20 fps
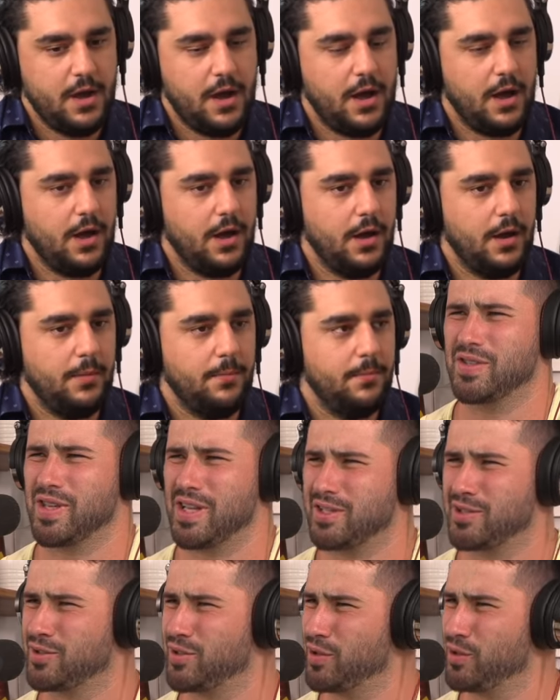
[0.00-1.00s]
Um,
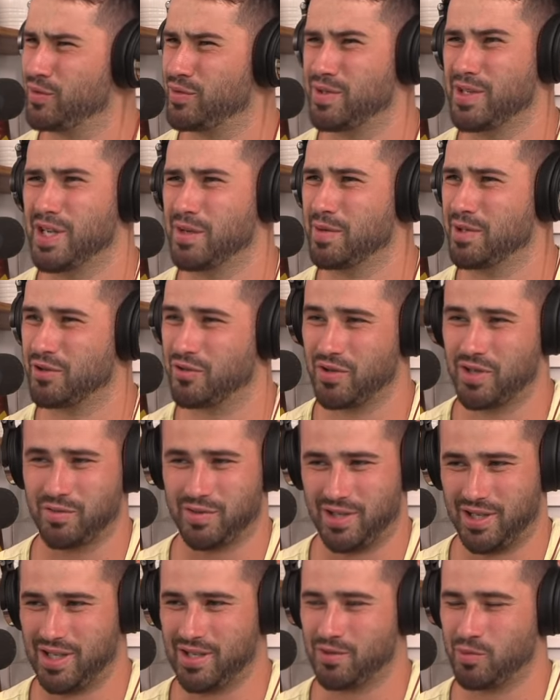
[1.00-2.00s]
that's two demon dreams
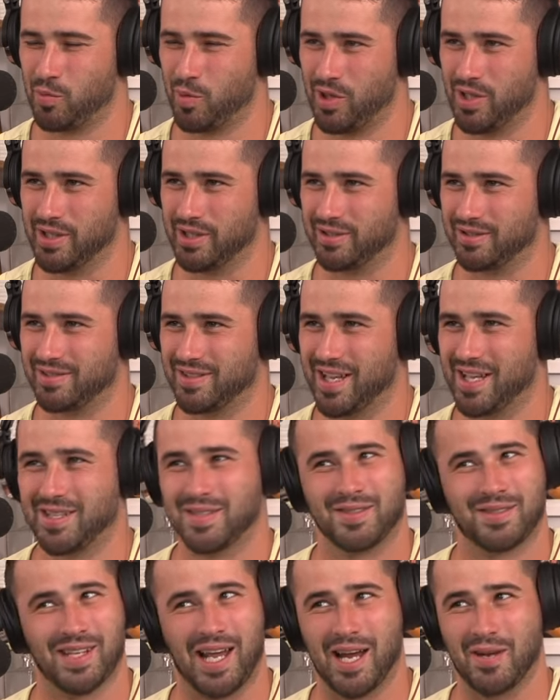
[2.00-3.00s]
against one.
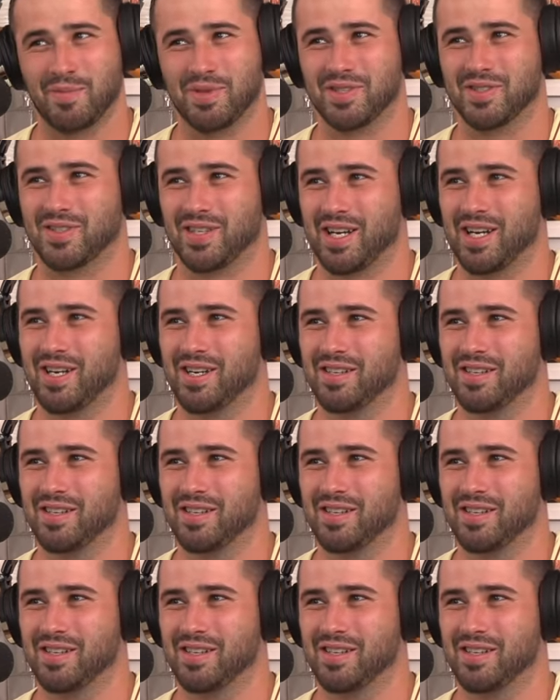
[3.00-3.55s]
That's I'd I be, would be